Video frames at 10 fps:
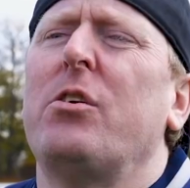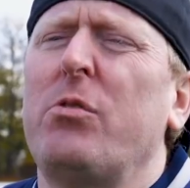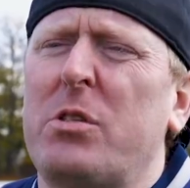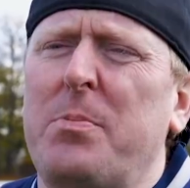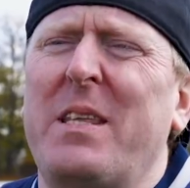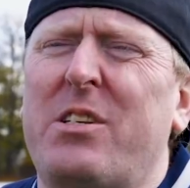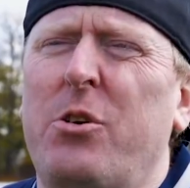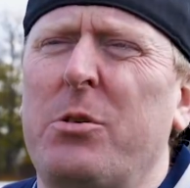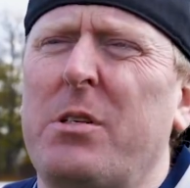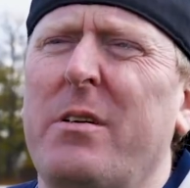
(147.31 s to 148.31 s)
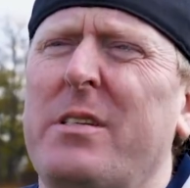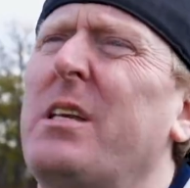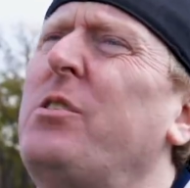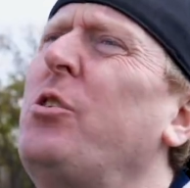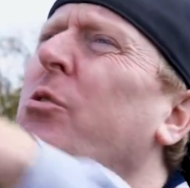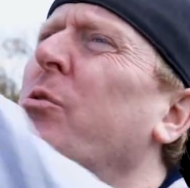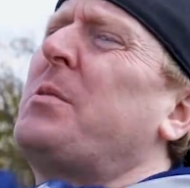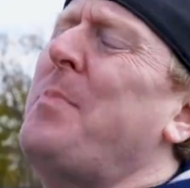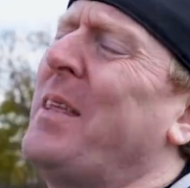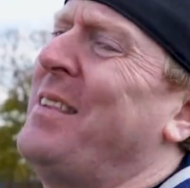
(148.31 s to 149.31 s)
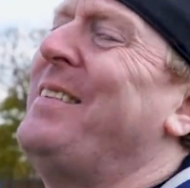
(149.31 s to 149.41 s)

Juju Smith-Schuster is a Juju Smith